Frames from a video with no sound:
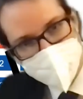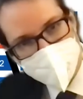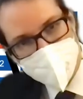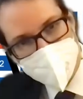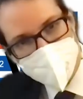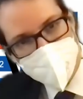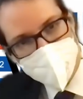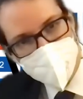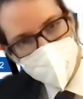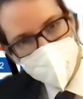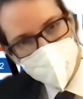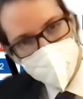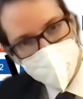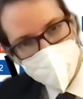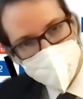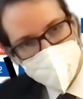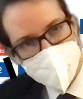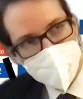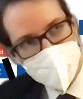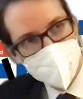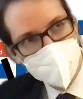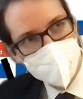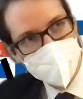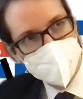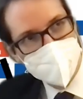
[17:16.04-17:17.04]
that is just
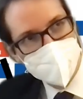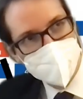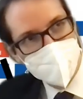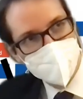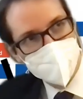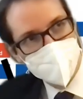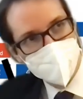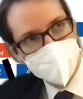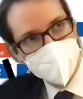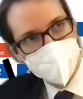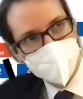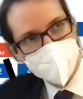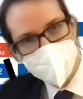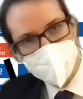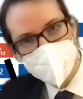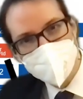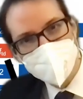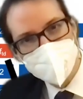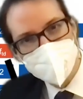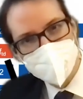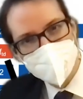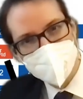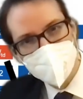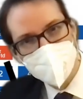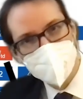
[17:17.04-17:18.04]
outside of
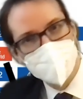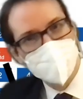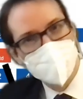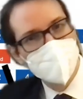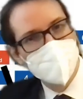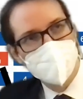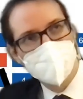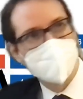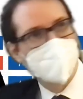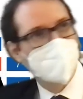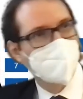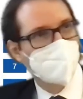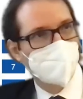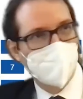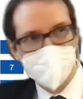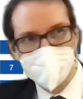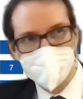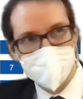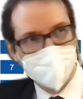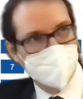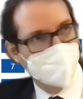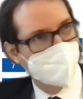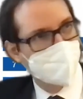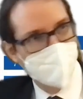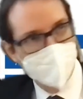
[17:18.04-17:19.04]
things. You could even drop
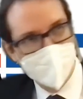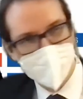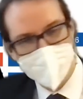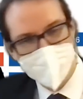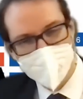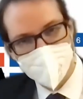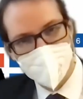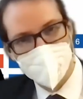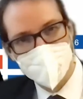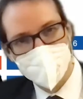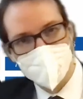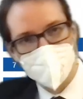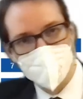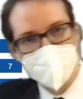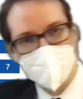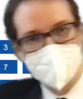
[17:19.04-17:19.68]
it. I mean, we'll